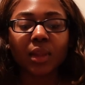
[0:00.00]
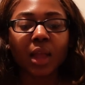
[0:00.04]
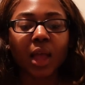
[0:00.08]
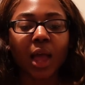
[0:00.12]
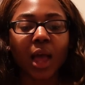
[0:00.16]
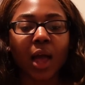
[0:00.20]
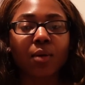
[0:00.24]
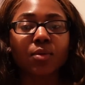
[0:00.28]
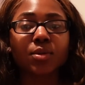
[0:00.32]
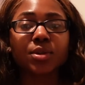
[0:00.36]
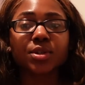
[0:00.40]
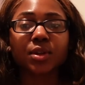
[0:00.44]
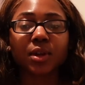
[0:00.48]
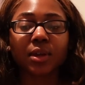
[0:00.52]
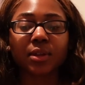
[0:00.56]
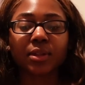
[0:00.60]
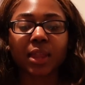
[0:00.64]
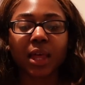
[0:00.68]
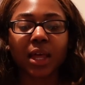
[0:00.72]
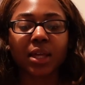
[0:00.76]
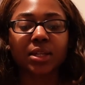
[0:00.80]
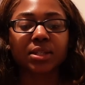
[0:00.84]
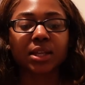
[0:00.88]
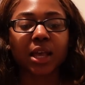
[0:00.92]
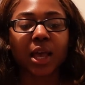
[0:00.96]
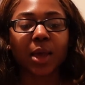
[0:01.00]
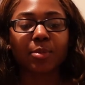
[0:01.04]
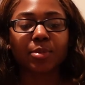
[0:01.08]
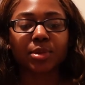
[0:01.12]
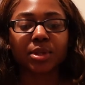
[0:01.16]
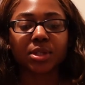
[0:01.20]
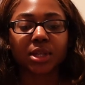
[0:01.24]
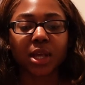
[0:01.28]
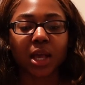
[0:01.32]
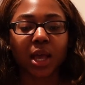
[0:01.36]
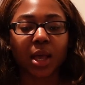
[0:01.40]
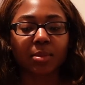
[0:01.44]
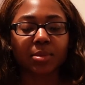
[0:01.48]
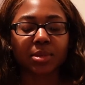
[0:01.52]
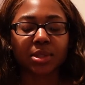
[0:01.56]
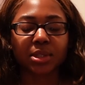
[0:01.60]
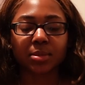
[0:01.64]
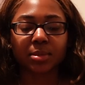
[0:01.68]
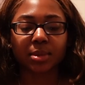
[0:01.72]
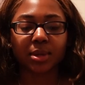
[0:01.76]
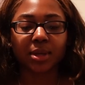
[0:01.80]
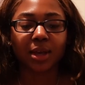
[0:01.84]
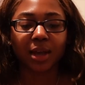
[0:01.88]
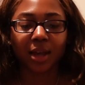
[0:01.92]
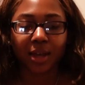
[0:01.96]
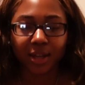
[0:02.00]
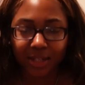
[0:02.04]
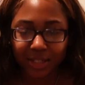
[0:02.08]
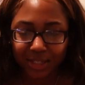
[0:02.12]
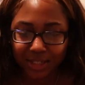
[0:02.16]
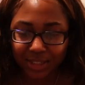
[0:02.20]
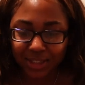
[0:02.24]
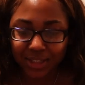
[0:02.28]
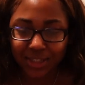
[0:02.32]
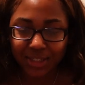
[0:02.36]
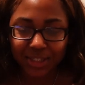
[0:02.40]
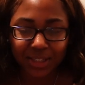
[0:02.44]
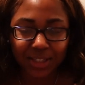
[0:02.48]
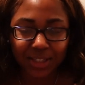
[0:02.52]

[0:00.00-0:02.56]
I was on that type of time, to be honest.